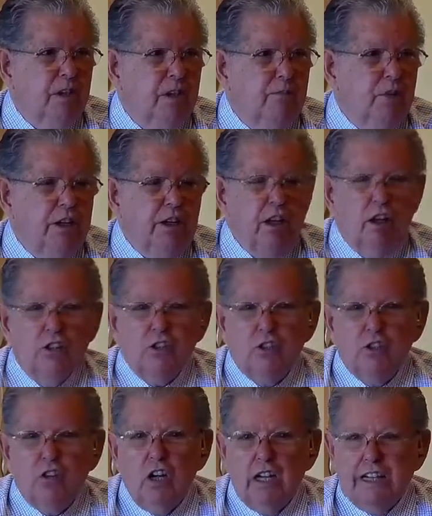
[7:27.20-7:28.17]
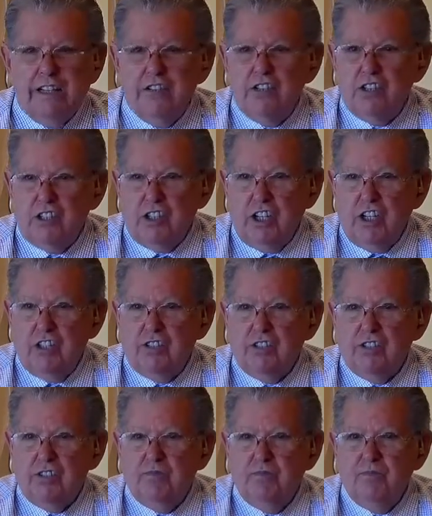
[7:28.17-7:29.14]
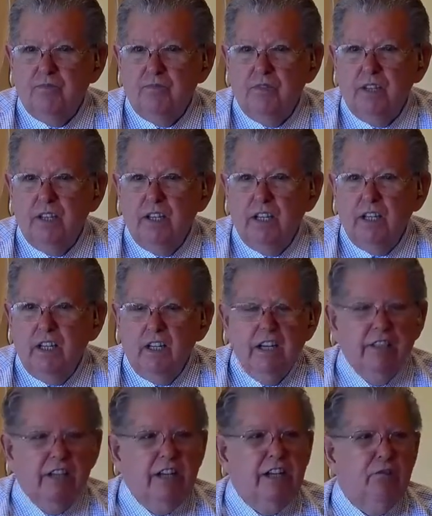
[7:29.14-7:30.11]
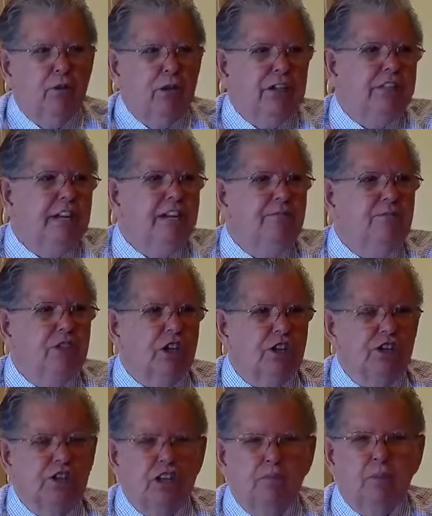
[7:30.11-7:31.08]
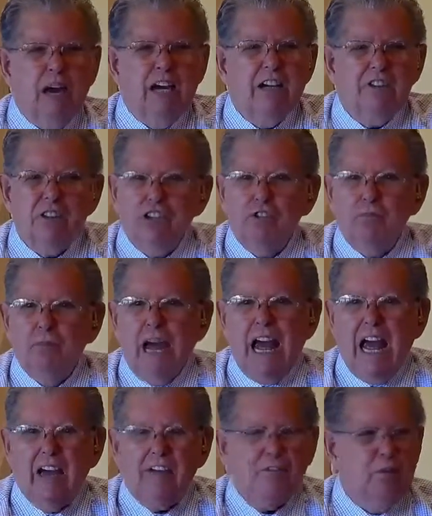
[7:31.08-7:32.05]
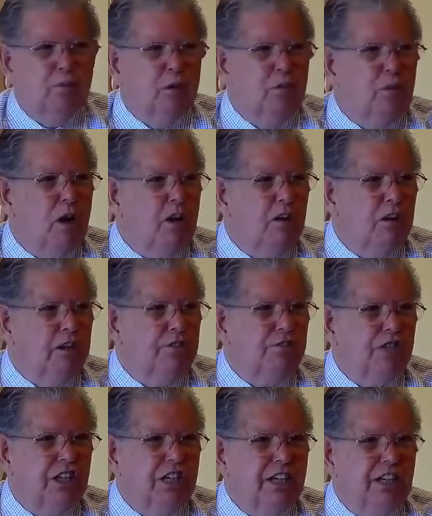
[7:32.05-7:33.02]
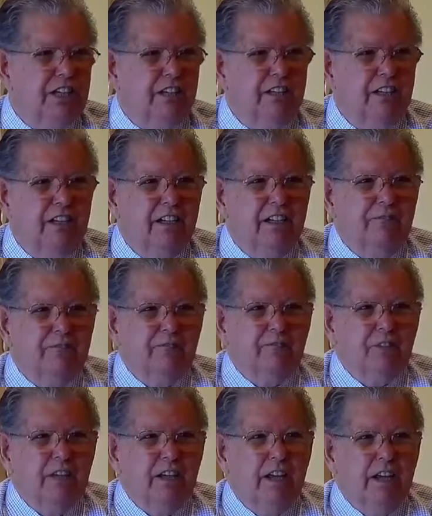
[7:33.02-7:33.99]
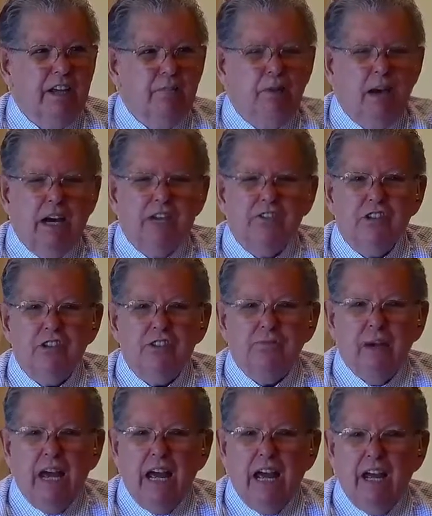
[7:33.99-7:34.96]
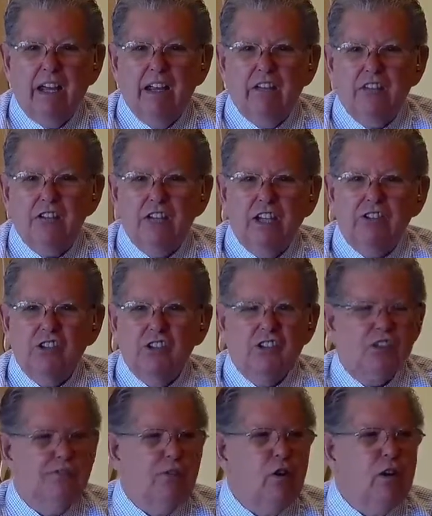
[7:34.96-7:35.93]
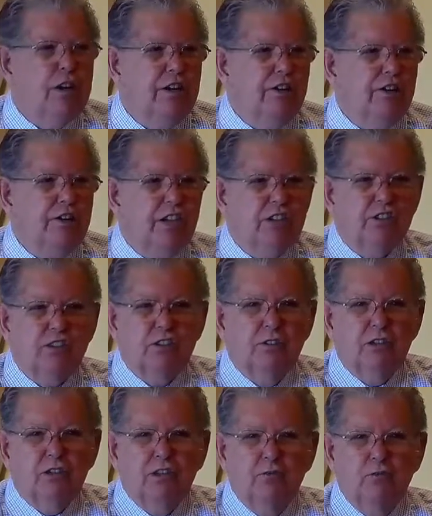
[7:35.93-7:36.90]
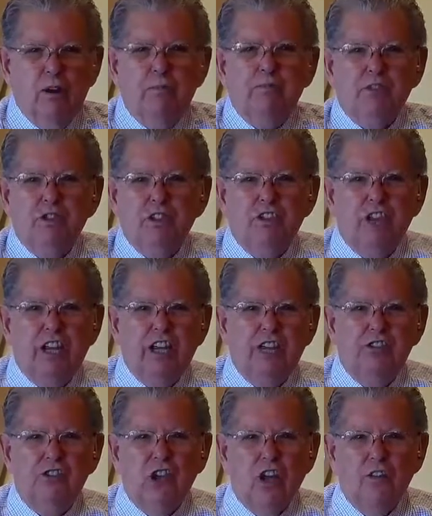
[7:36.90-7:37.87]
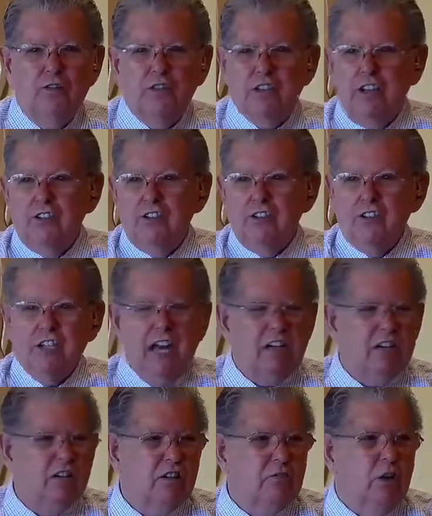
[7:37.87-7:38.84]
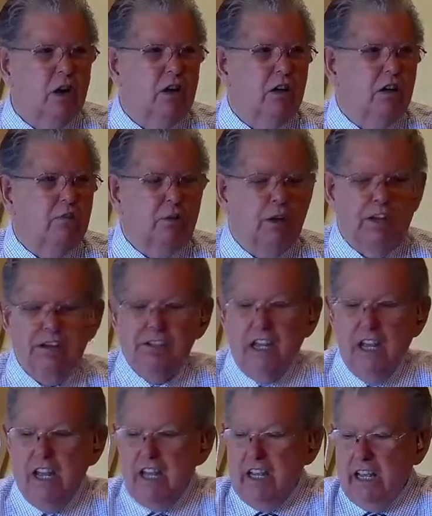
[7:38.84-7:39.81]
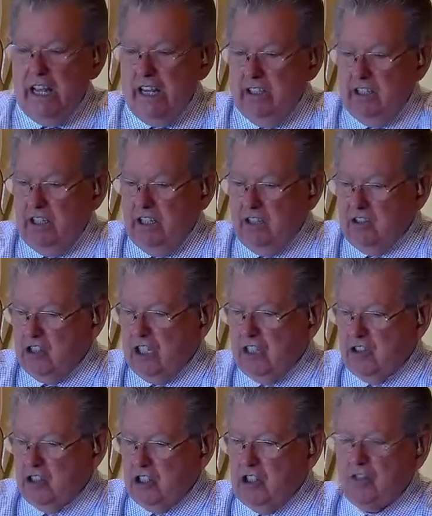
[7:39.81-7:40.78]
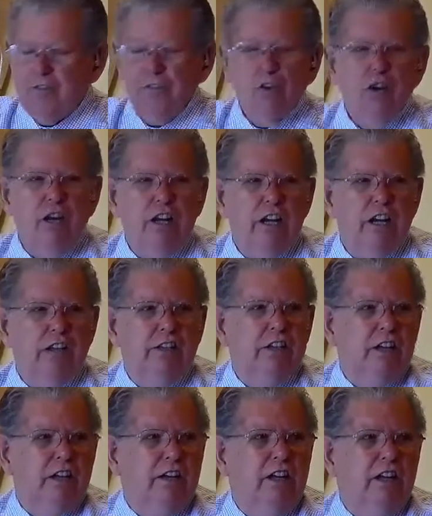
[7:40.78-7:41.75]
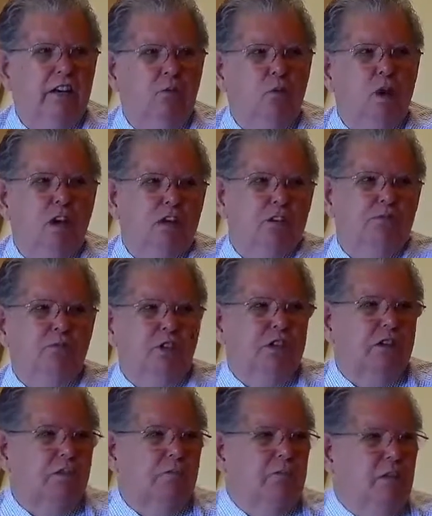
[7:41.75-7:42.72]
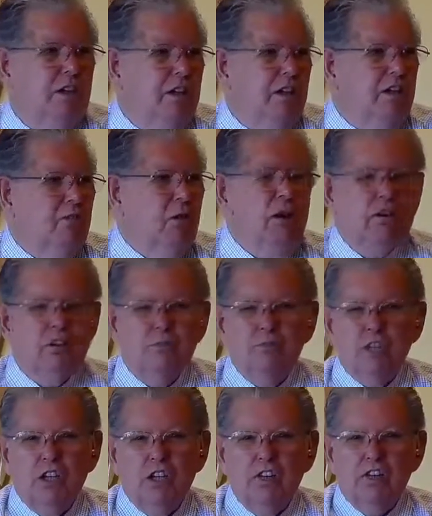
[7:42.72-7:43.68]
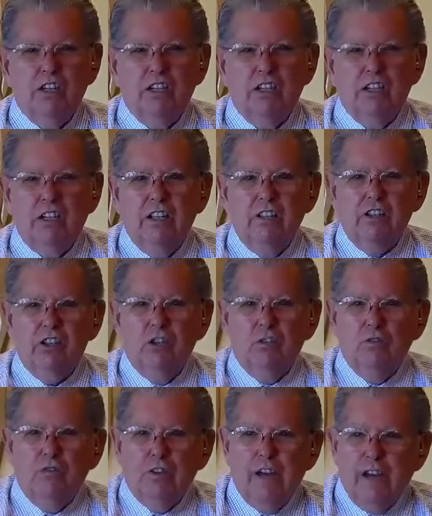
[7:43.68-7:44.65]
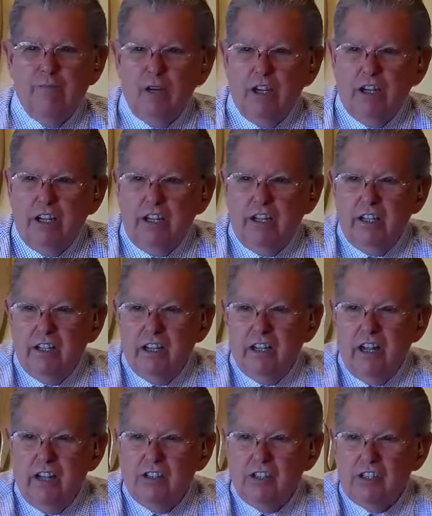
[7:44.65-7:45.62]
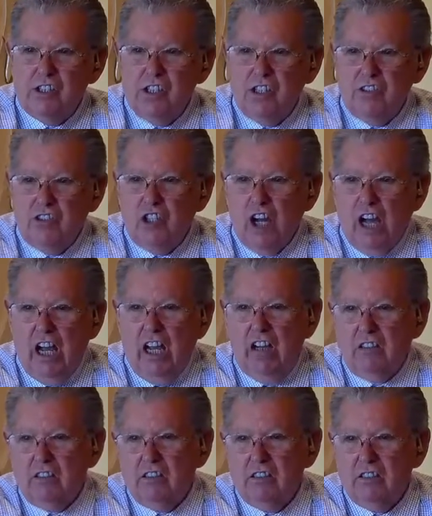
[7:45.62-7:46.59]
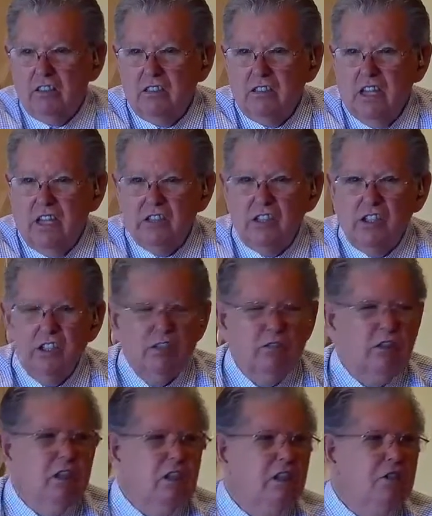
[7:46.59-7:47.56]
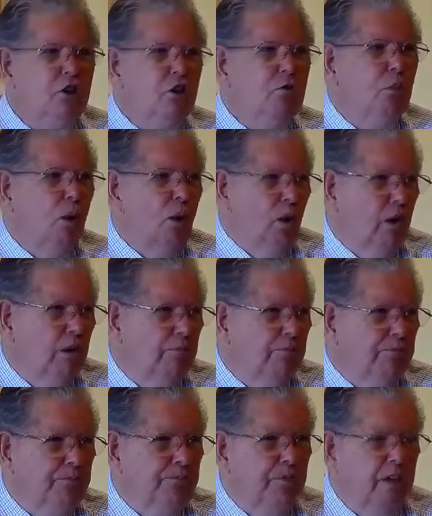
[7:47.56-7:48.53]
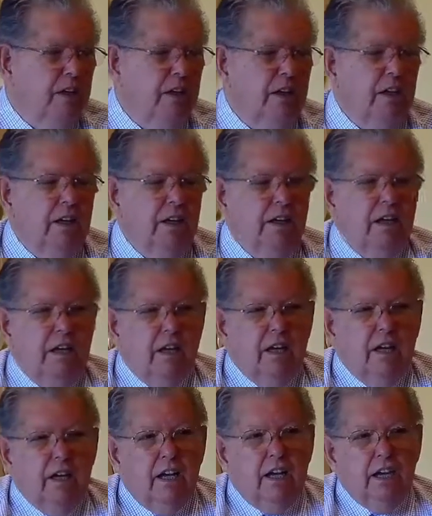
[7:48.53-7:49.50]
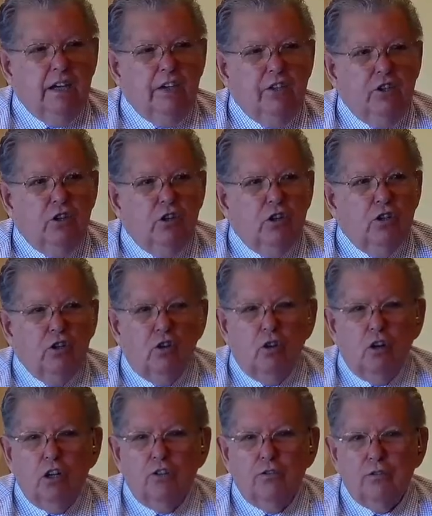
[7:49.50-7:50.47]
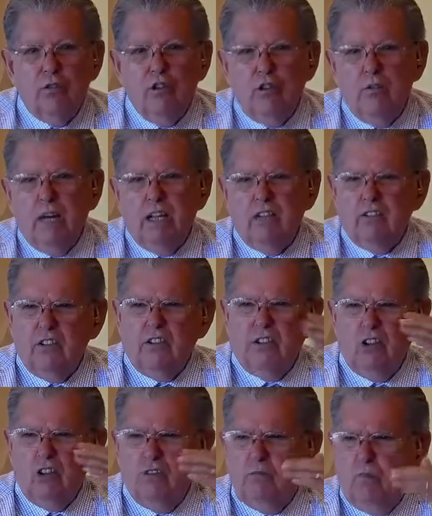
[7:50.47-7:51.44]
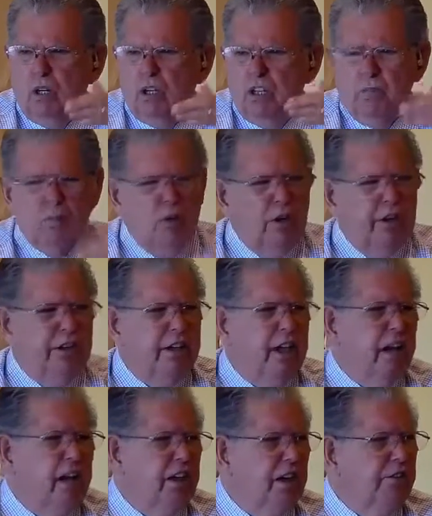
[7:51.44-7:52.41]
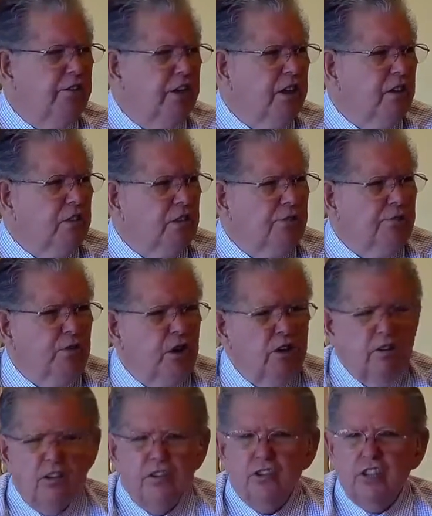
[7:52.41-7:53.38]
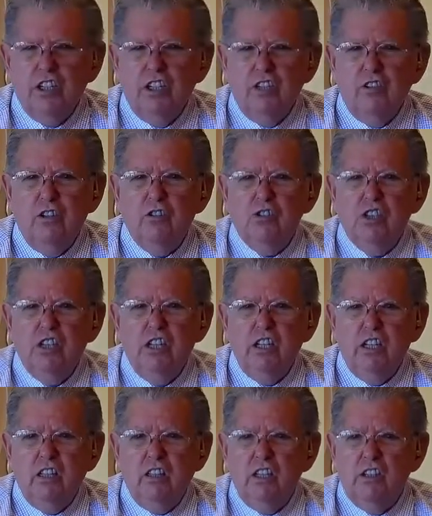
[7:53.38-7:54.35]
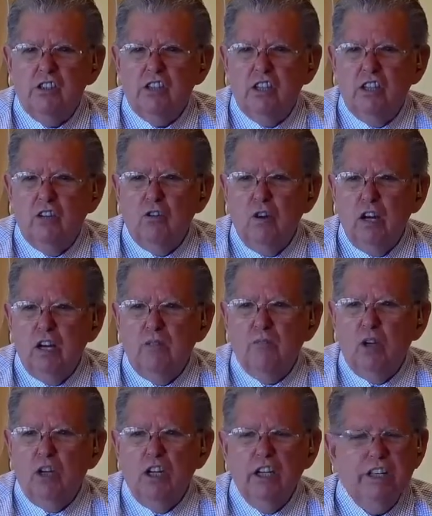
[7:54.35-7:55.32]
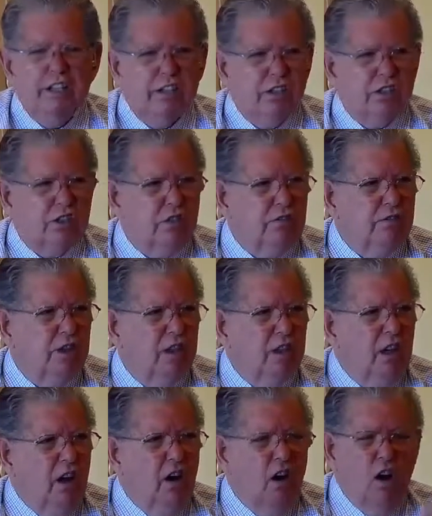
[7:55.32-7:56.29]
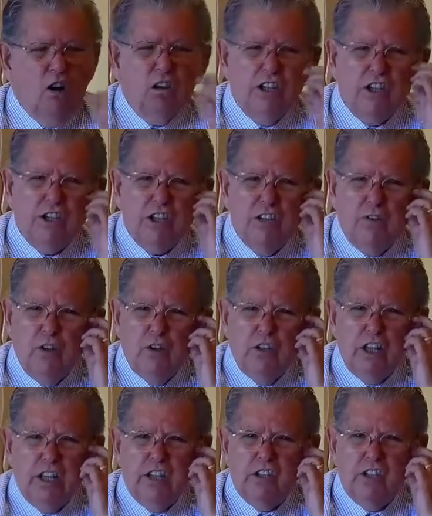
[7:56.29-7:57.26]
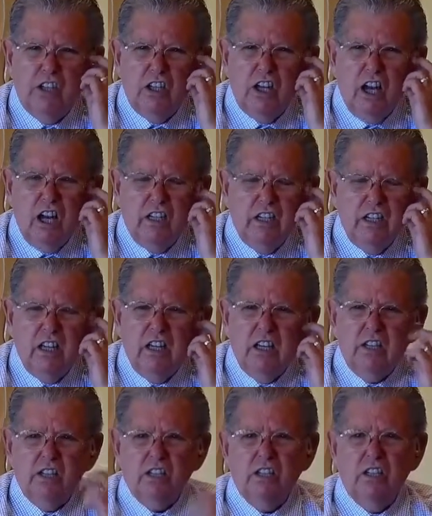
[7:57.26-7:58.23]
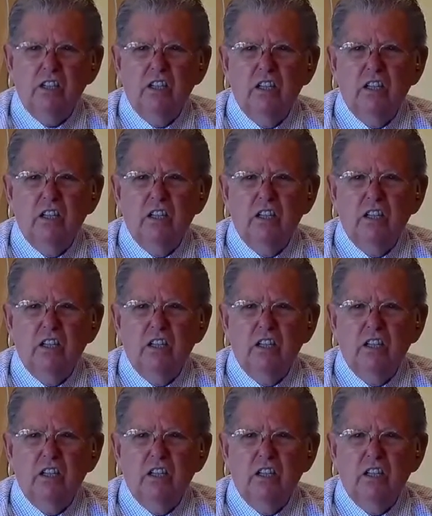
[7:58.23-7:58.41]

but he also cleanses us. And then he redeems us. He buys us back from the market of sin. And he buys us back and sets us free, sets the, rips the chains off, takes us out of the marketplace, and sets us free, and then welcomes him, welcomes us into his own family as a child, as a newborn. And you can go on through it about the third bullet point down, I think, on the front of the sheet. You see this incredible list of all these different things that God does